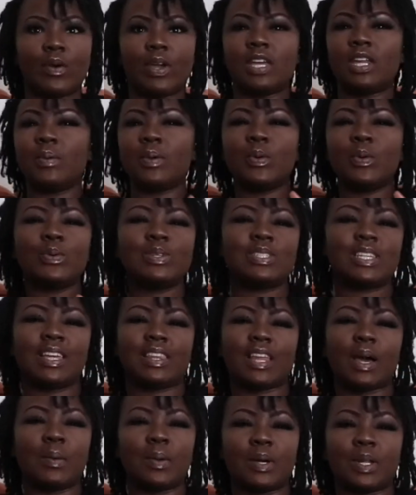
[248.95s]
You know, we all say
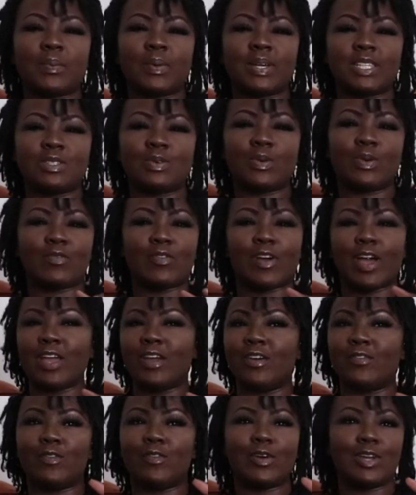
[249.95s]
that we're going to wait till we're 30
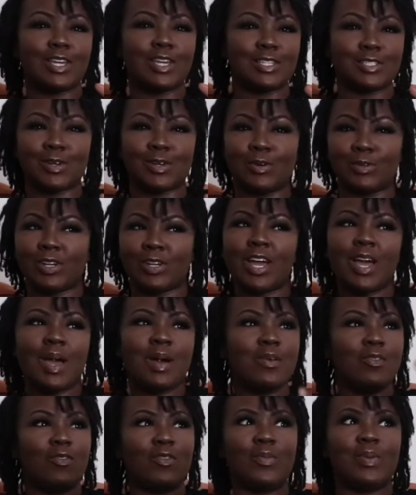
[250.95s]
or 40 years old
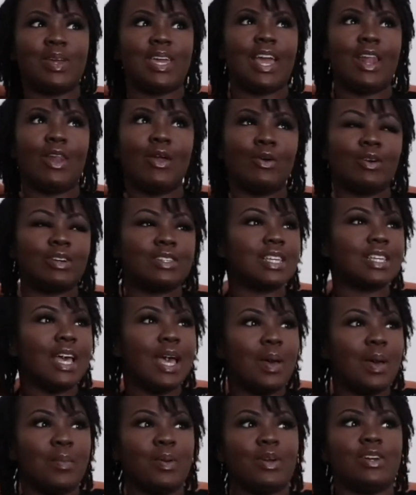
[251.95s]
before we get locks
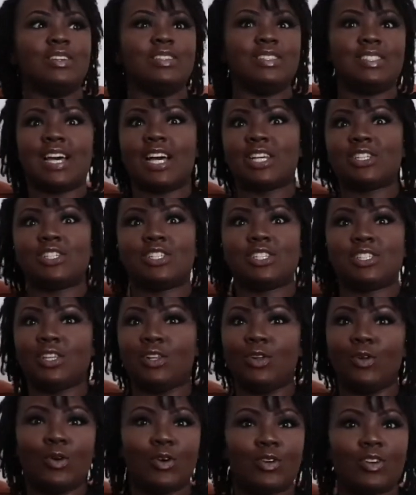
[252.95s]
because that's just the
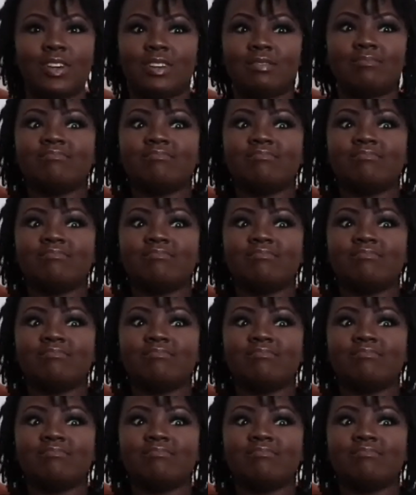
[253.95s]
look.